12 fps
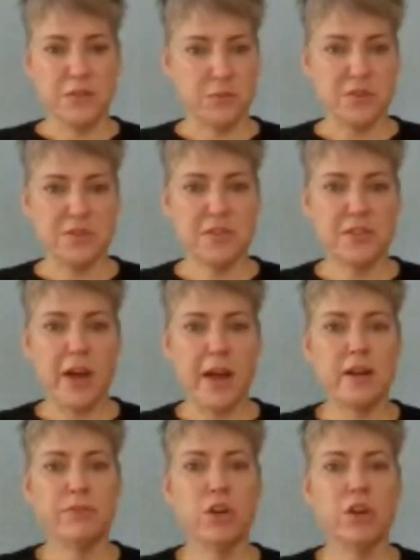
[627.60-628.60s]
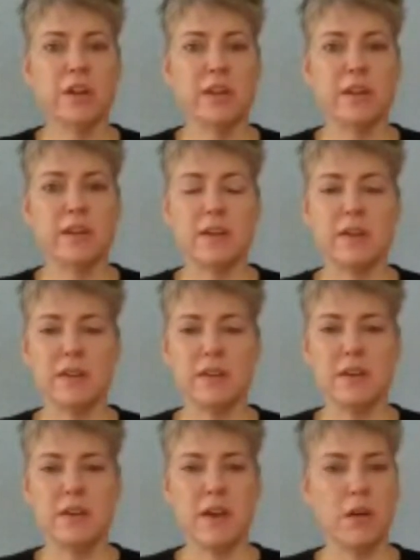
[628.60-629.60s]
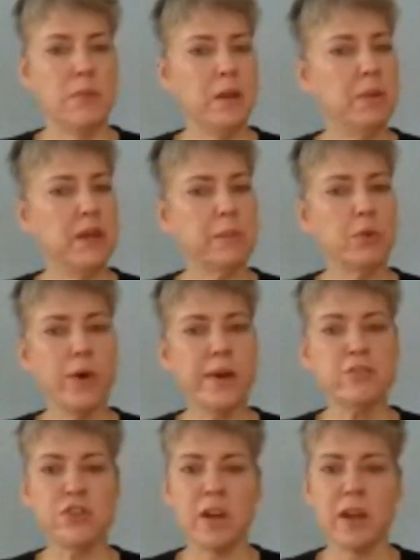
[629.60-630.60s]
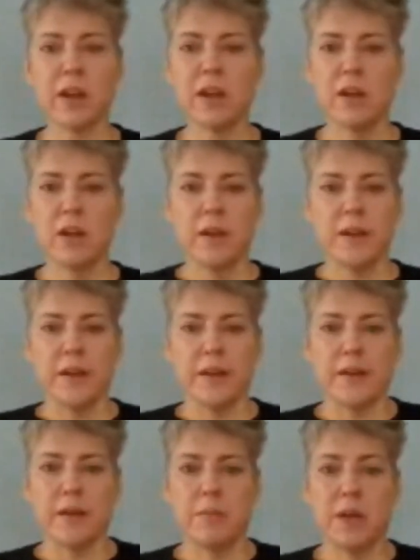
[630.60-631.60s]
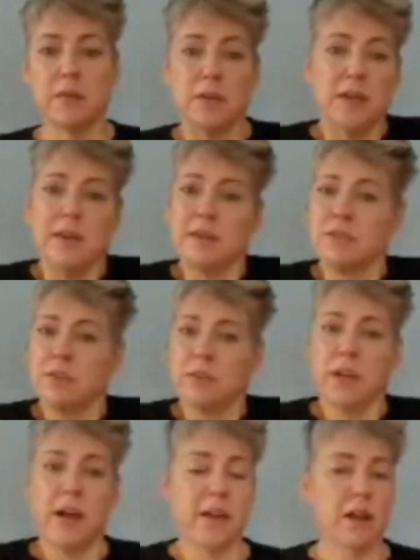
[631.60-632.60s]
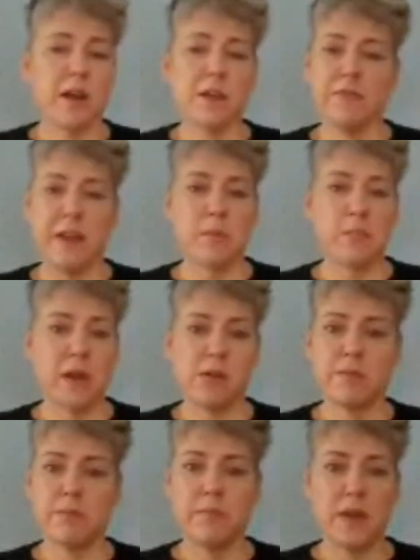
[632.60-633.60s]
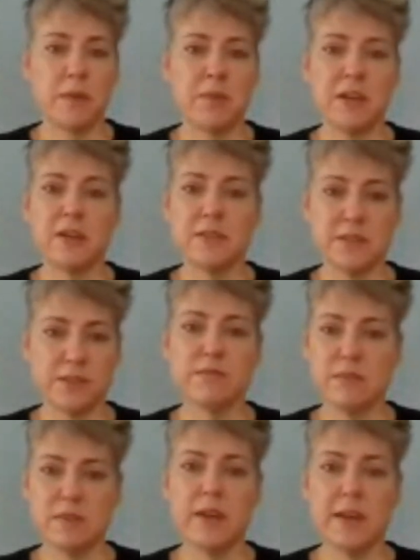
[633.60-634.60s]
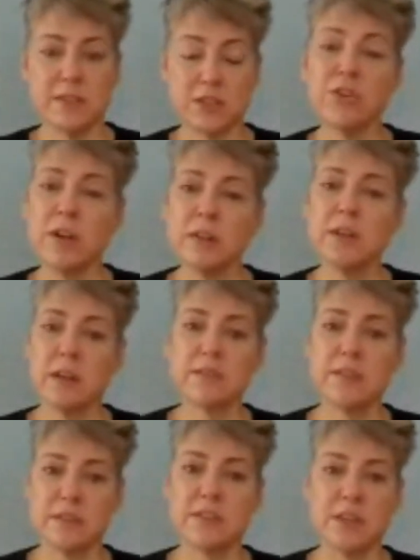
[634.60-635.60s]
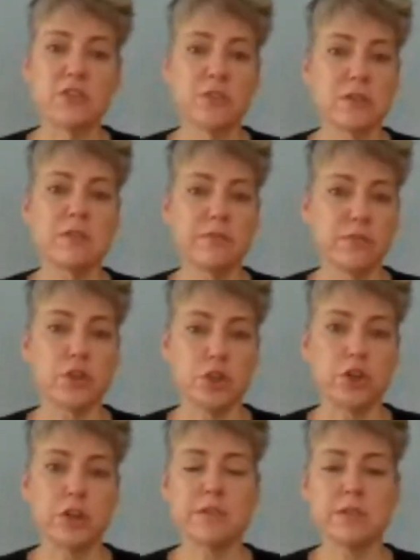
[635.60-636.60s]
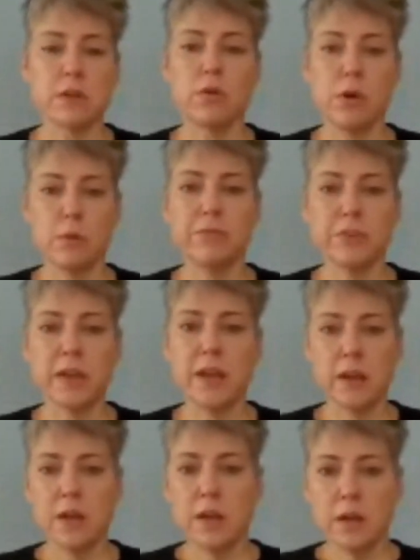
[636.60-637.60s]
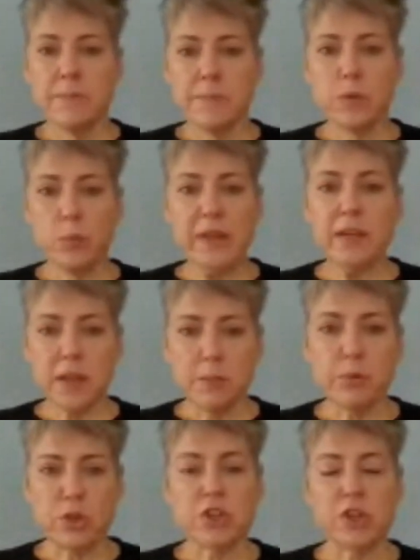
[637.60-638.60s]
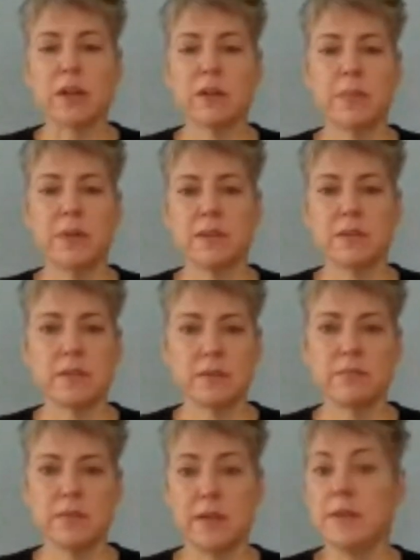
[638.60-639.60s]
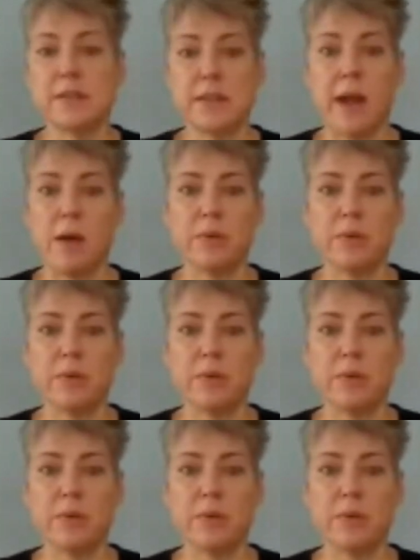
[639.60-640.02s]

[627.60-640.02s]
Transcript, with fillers: this was the side of good. And now maybe I'm questioning. Um, and he has certainly gotten a lot of fan mail. I mean, it's it started the, the discussion for sure. So hopefully we can keep pushing because it, it needs